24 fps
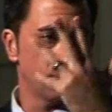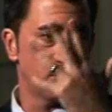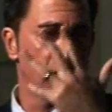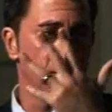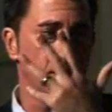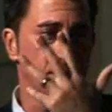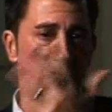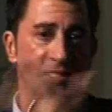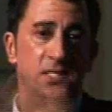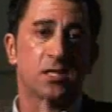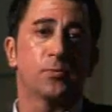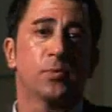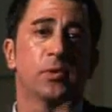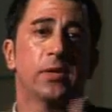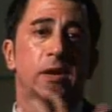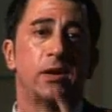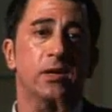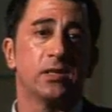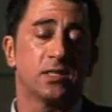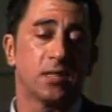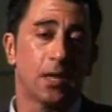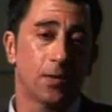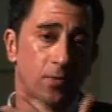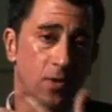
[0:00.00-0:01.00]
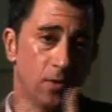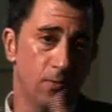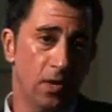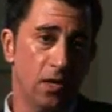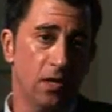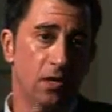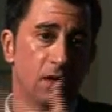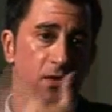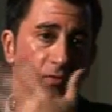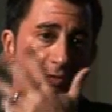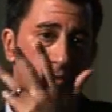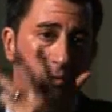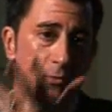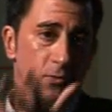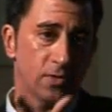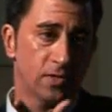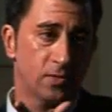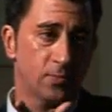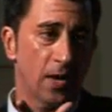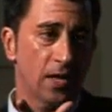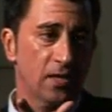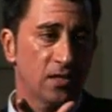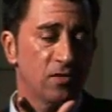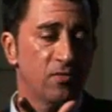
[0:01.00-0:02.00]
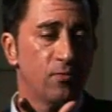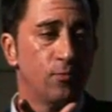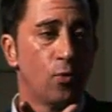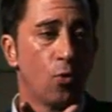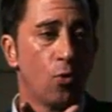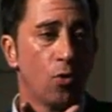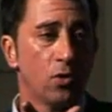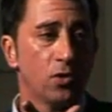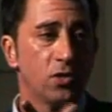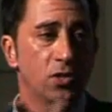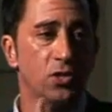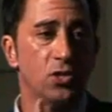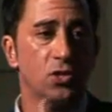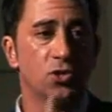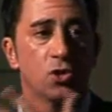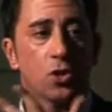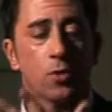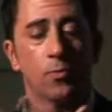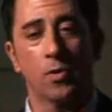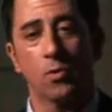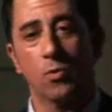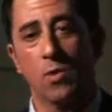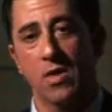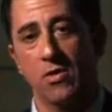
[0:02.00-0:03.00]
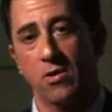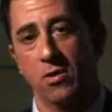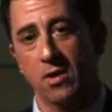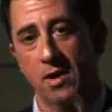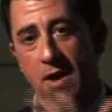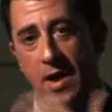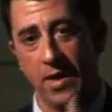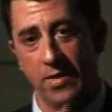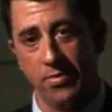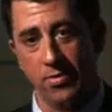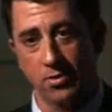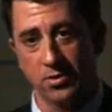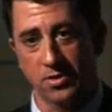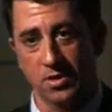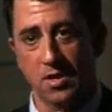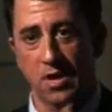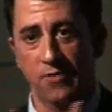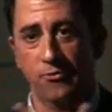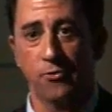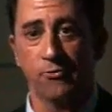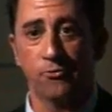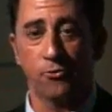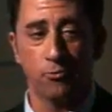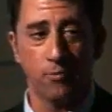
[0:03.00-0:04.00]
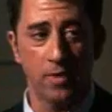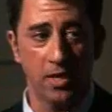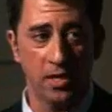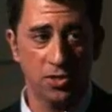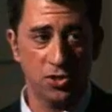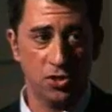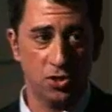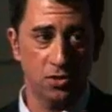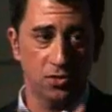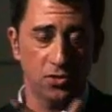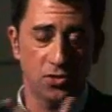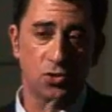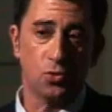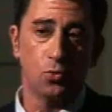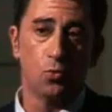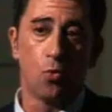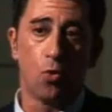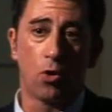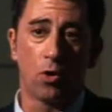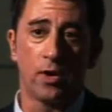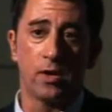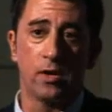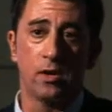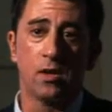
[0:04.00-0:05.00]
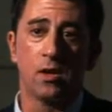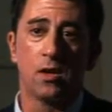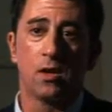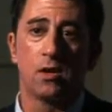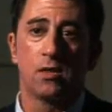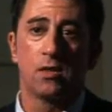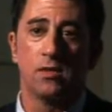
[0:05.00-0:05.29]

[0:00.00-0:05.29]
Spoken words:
up to the disciplinary subcommittee of the respective board to determine whether or not there's enough information to warrant